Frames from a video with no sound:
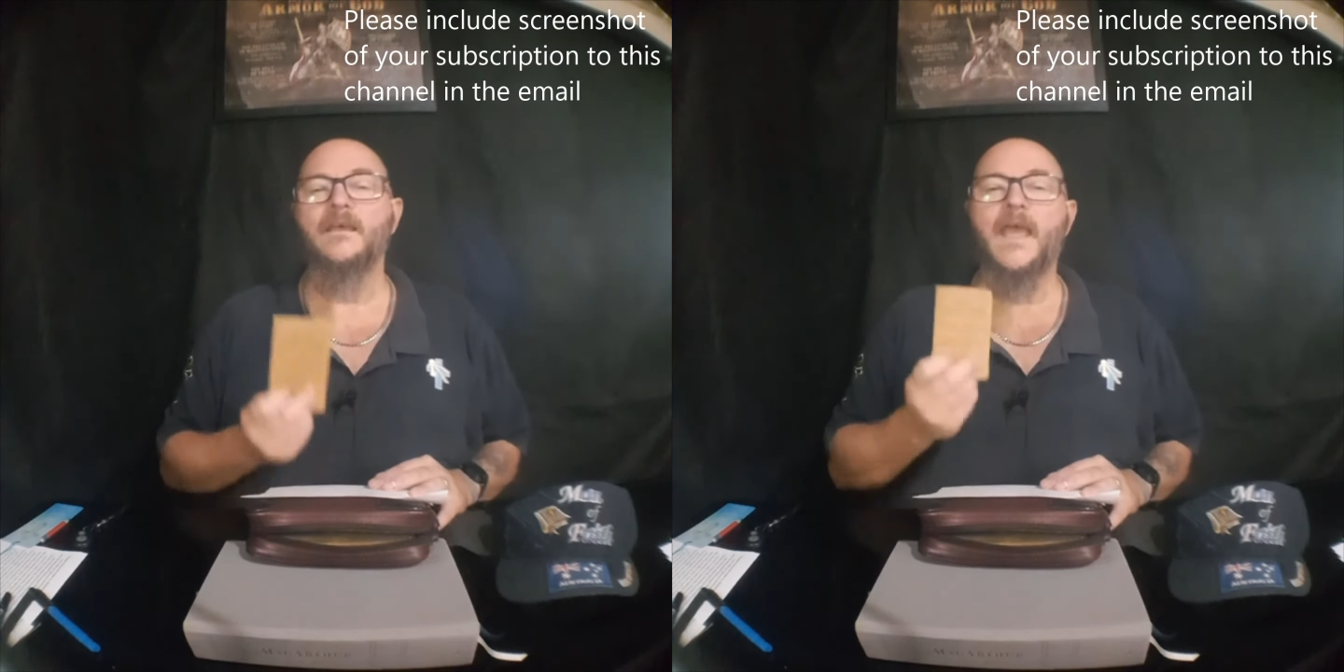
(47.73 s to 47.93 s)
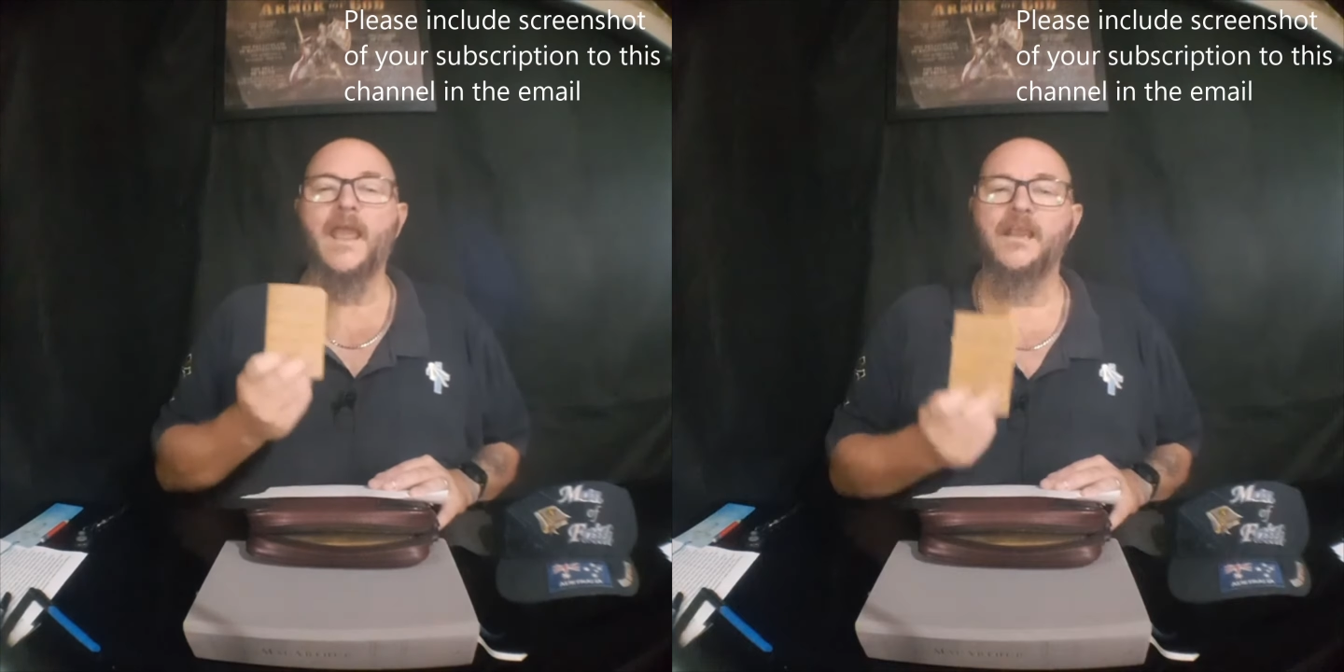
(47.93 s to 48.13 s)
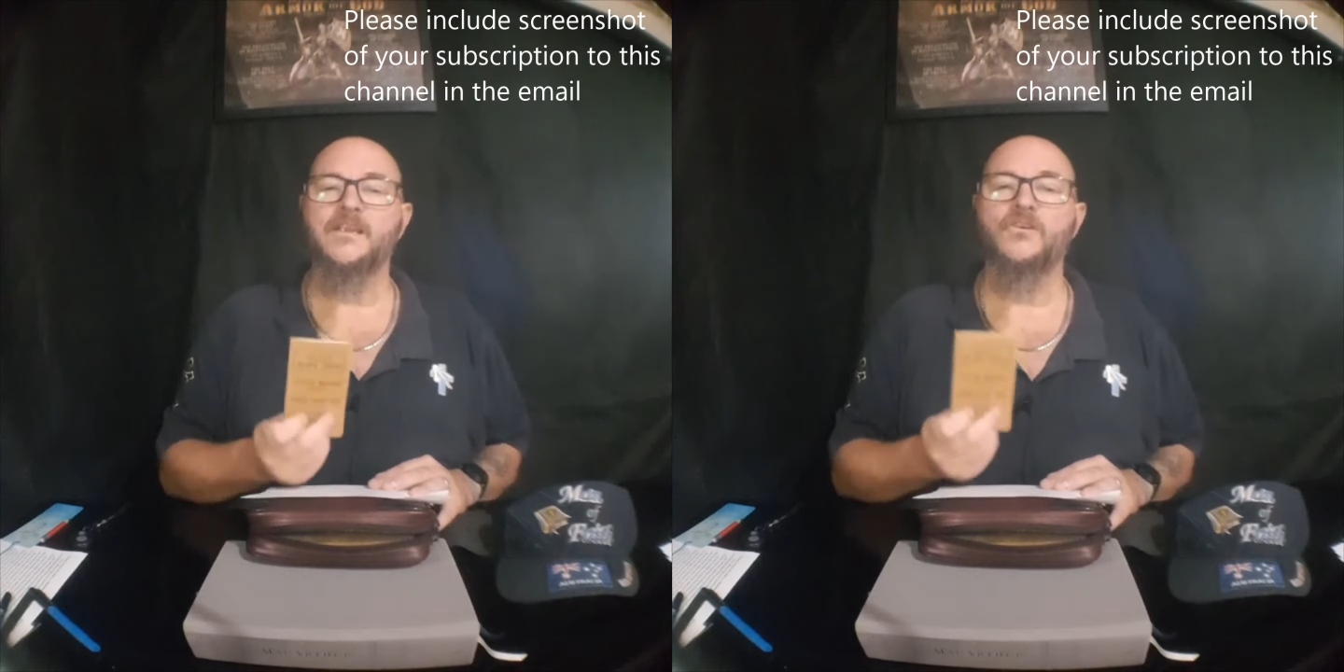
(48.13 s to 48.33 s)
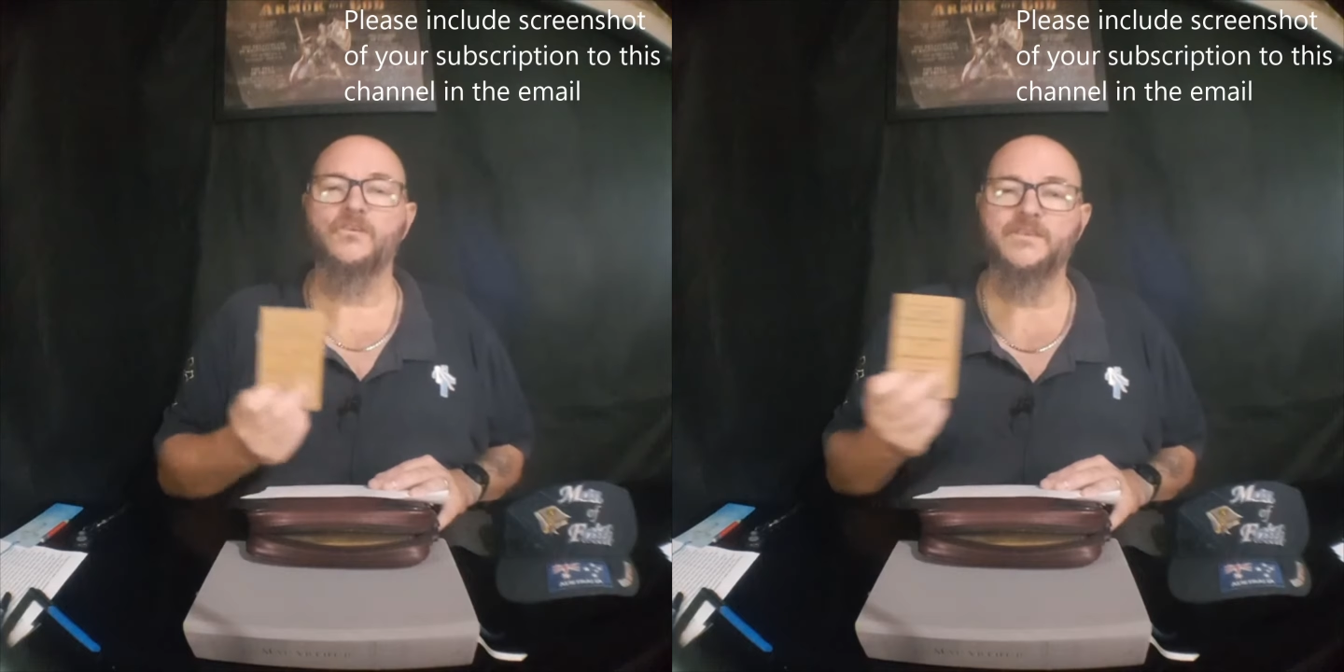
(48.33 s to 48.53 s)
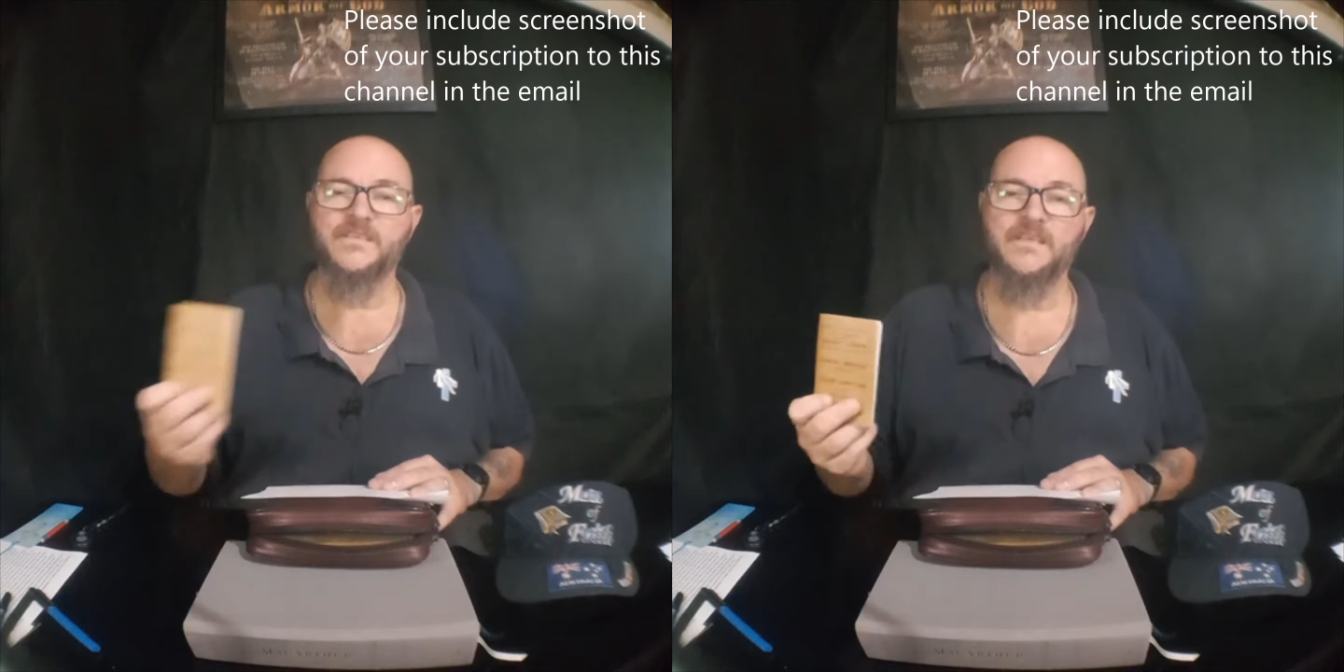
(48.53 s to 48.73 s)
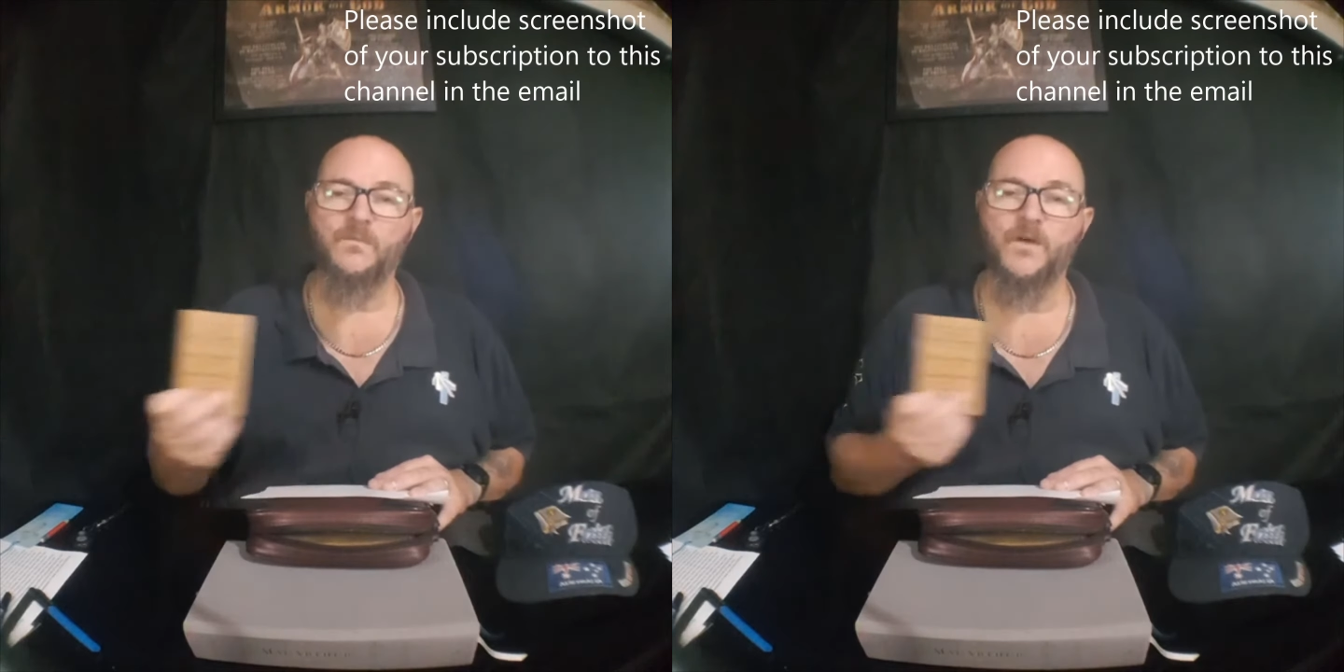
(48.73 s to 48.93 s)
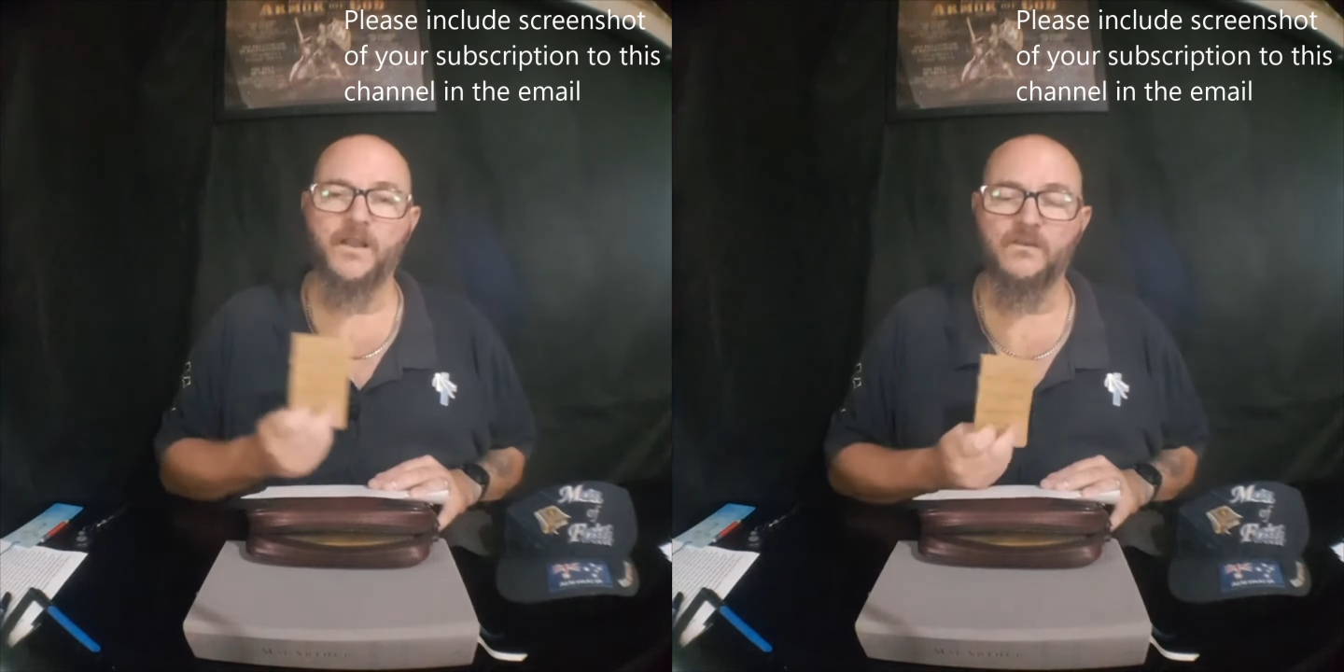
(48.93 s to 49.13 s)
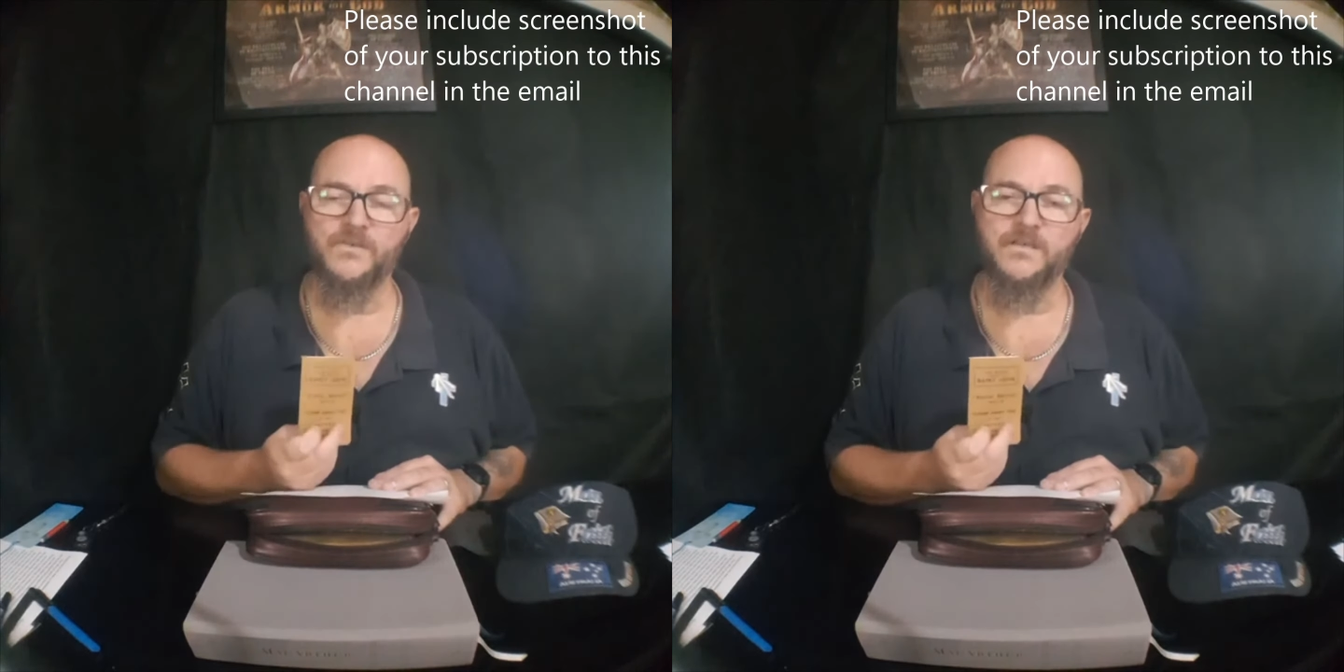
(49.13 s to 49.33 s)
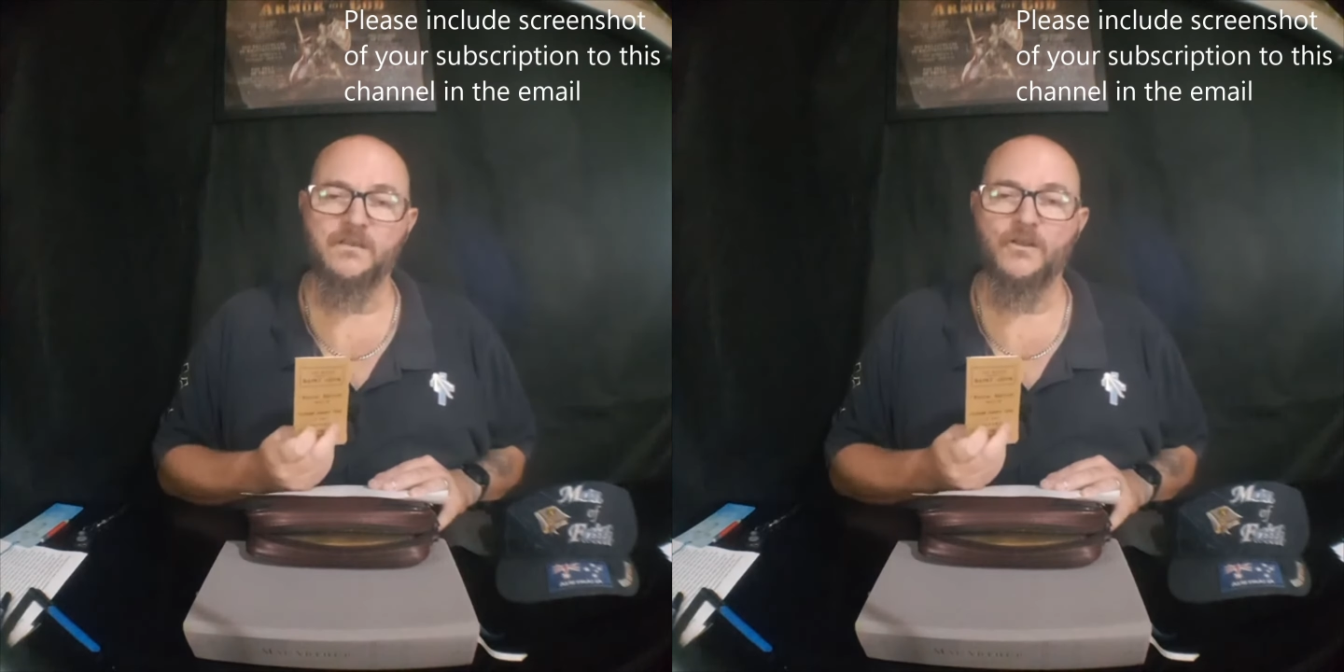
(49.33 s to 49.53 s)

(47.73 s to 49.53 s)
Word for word: hand it on to someone else